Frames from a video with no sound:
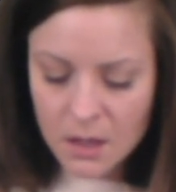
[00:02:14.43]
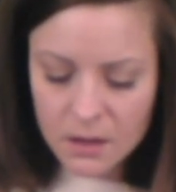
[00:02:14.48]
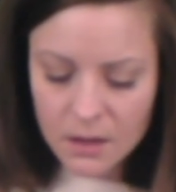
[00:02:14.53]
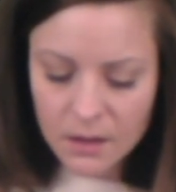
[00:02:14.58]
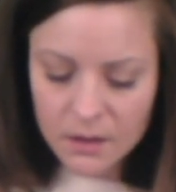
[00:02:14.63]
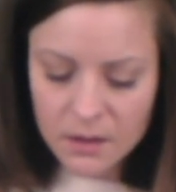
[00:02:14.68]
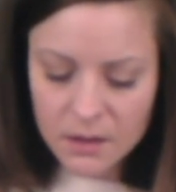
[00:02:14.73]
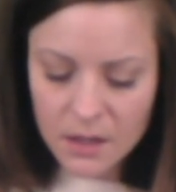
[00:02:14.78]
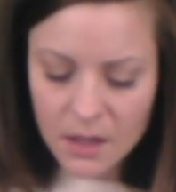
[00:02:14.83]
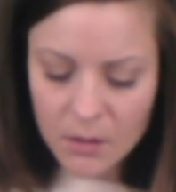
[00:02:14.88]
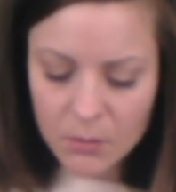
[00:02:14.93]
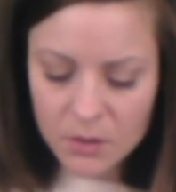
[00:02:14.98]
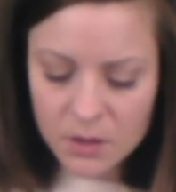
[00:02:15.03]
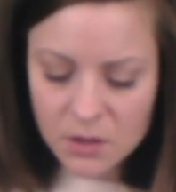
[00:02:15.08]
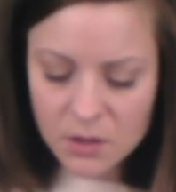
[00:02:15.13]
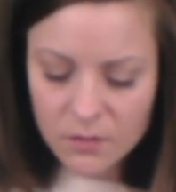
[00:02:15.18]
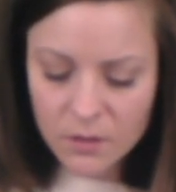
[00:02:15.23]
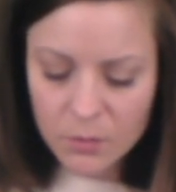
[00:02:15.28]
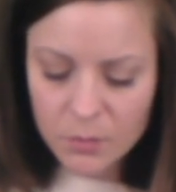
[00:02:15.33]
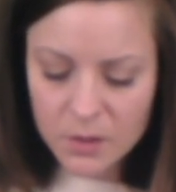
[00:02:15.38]
that the image
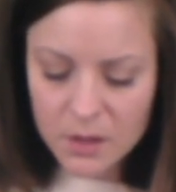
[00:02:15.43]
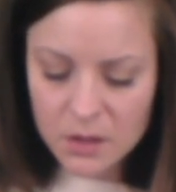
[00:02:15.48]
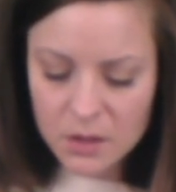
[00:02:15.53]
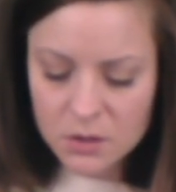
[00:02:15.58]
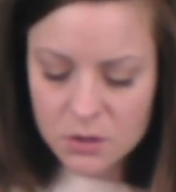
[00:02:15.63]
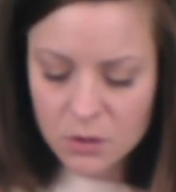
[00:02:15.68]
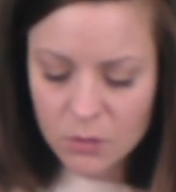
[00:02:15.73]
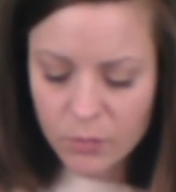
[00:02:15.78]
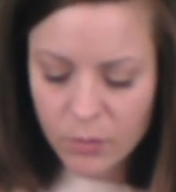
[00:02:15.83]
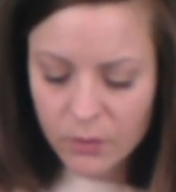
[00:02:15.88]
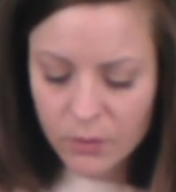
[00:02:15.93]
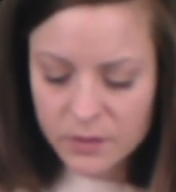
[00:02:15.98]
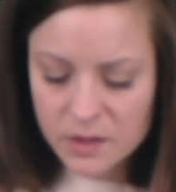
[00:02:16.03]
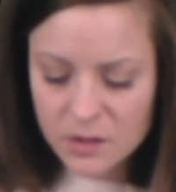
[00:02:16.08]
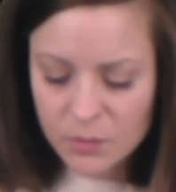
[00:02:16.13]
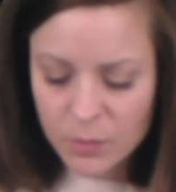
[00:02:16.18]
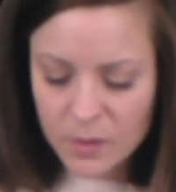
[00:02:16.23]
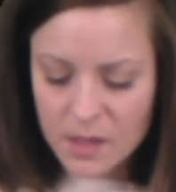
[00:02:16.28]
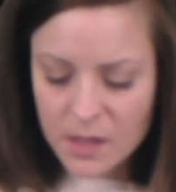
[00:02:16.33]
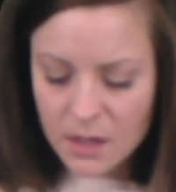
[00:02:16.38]
of the beast should both
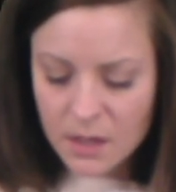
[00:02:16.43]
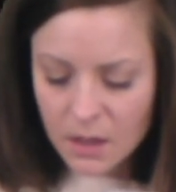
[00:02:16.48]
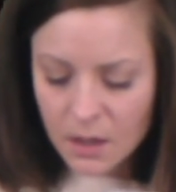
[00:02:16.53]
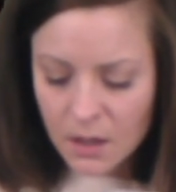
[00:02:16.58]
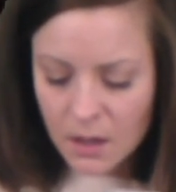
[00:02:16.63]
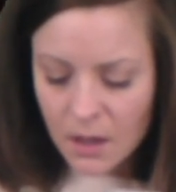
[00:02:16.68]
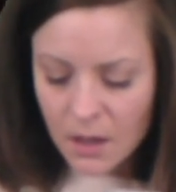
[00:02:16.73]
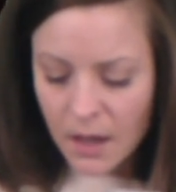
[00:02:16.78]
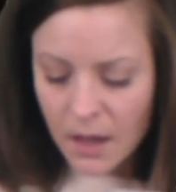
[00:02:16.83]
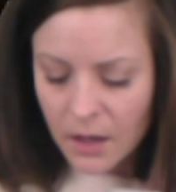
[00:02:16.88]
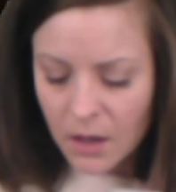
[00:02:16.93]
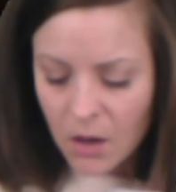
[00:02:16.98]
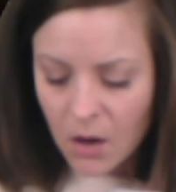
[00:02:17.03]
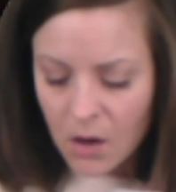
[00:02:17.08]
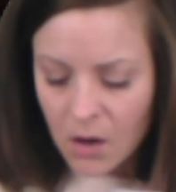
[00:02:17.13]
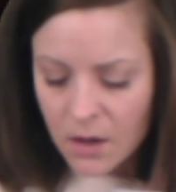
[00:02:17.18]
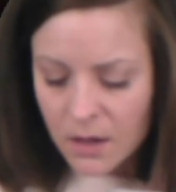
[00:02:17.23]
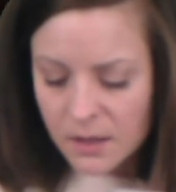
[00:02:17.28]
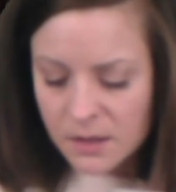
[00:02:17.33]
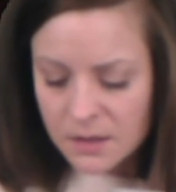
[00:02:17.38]
speak and
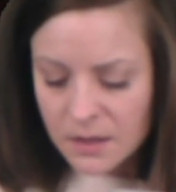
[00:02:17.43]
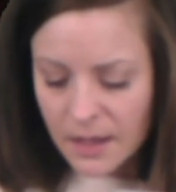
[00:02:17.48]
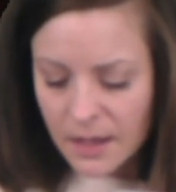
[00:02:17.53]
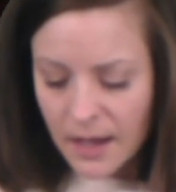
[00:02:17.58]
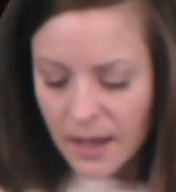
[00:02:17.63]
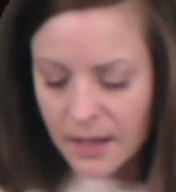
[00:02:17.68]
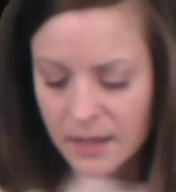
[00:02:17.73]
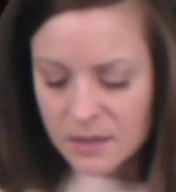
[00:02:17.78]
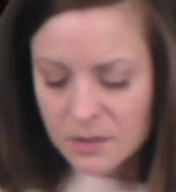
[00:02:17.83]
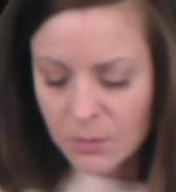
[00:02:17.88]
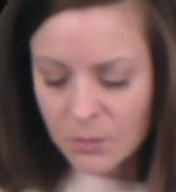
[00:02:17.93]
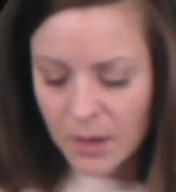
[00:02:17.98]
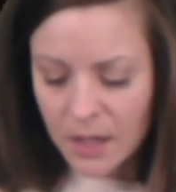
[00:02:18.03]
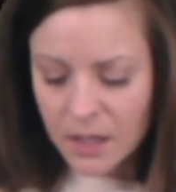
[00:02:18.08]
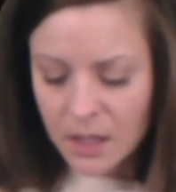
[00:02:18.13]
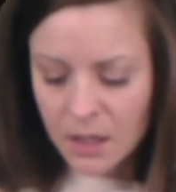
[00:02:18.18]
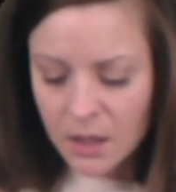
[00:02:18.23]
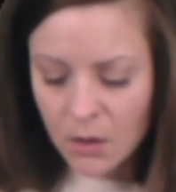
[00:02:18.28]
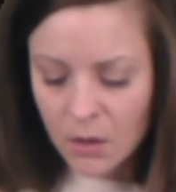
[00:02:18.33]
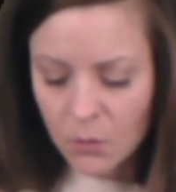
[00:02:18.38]
cause that as
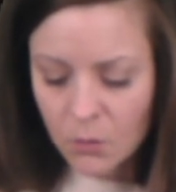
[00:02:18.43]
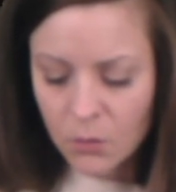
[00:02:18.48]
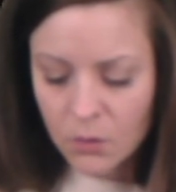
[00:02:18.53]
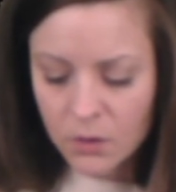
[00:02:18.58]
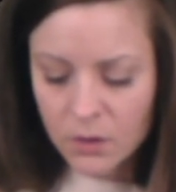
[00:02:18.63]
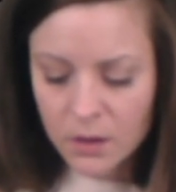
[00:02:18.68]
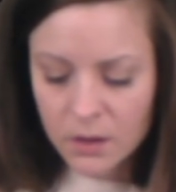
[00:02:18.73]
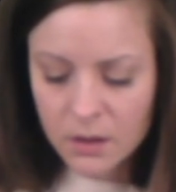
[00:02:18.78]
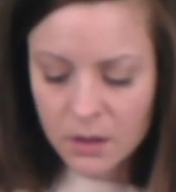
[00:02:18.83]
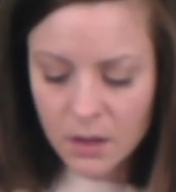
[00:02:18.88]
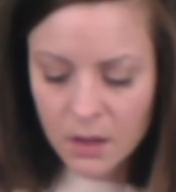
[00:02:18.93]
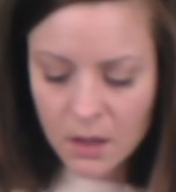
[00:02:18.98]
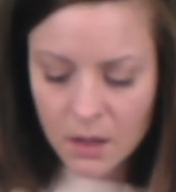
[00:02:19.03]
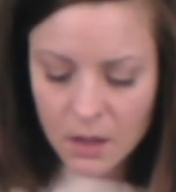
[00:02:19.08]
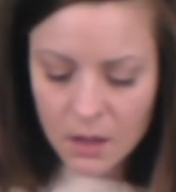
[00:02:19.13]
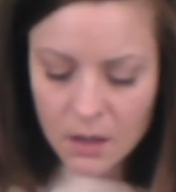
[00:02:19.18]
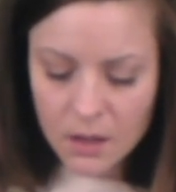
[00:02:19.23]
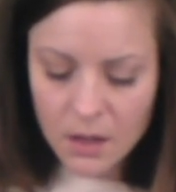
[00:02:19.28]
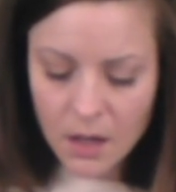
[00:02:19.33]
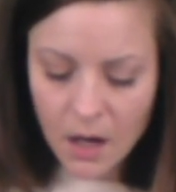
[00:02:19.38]
many would
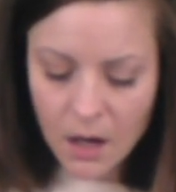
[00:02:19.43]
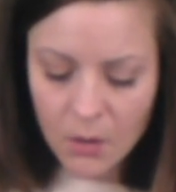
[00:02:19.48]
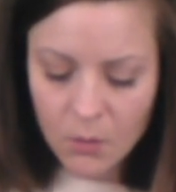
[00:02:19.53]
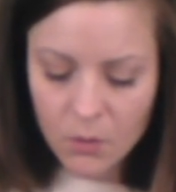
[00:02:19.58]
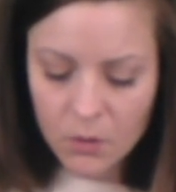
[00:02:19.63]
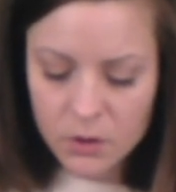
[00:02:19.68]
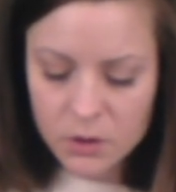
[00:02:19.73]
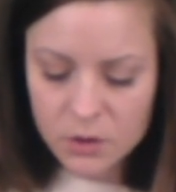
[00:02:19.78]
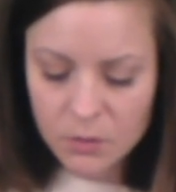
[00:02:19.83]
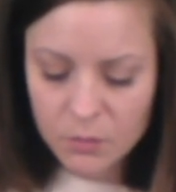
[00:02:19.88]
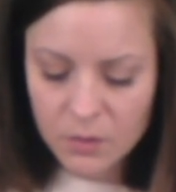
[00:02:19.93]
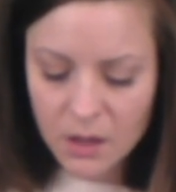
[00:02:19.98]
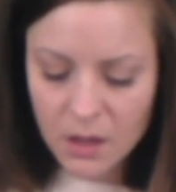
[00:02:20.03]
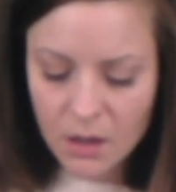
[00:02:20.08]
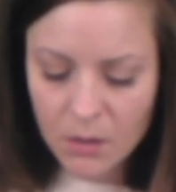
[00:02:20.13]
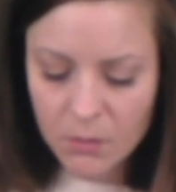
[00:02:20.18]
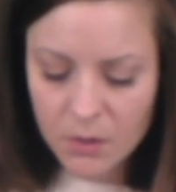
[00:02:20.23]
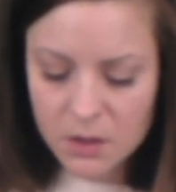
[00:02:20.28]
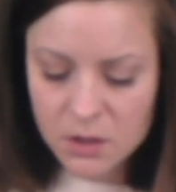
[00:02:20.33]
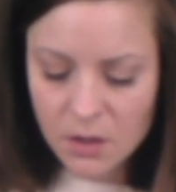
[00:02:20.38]
not worship the
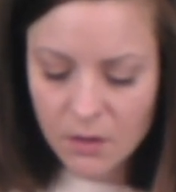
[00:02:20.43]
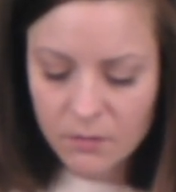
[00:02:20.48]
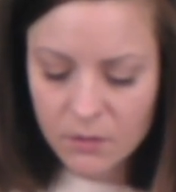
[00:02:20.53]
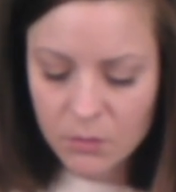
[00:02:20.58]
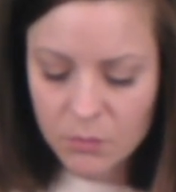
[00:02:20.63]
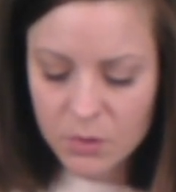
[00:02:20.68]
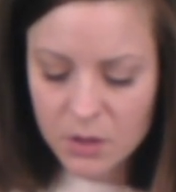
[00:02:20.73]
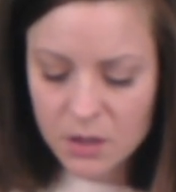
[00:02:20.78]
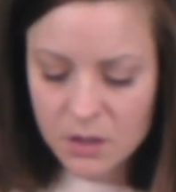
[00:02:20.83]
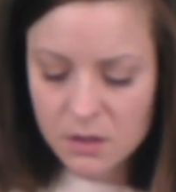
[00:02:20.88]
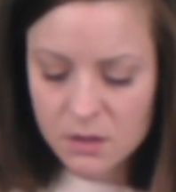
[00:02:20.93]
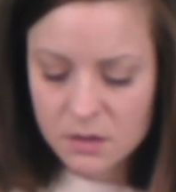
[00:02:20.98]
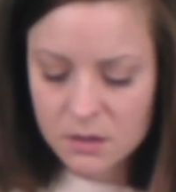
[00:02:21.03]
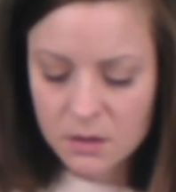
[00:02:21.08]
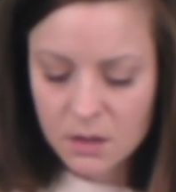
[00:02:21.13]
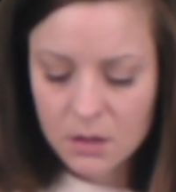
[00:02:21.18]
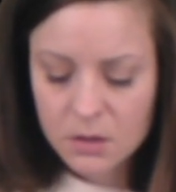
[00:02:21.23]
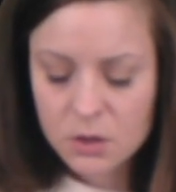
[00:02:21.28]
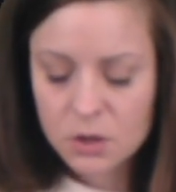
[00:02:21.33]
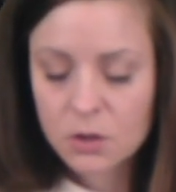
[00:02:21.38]
image of the beast,
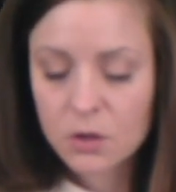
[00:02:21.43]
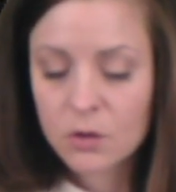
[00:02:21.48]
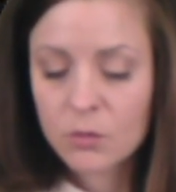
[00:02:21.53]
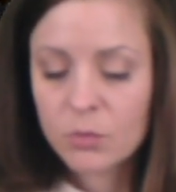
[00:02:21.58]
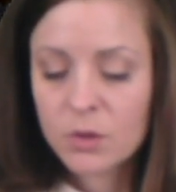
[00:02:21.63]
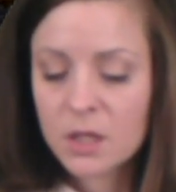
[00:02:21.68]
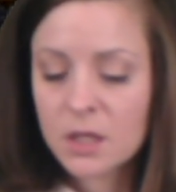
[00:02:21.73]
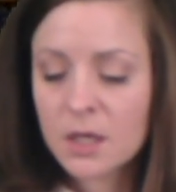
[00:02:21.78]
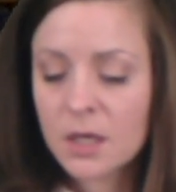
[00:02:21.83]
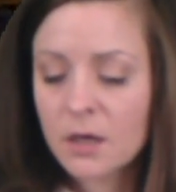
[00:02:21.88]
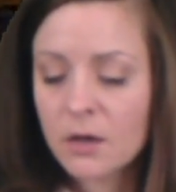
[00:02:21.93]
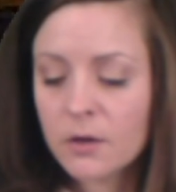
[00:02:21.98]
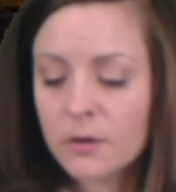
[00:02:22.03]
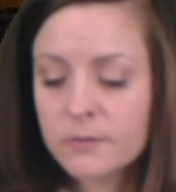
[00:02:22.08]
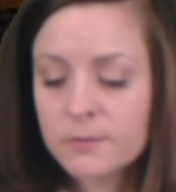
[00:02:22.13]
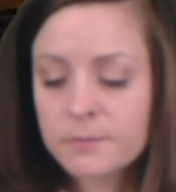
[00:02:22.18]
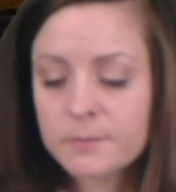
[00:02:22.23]
should be killed.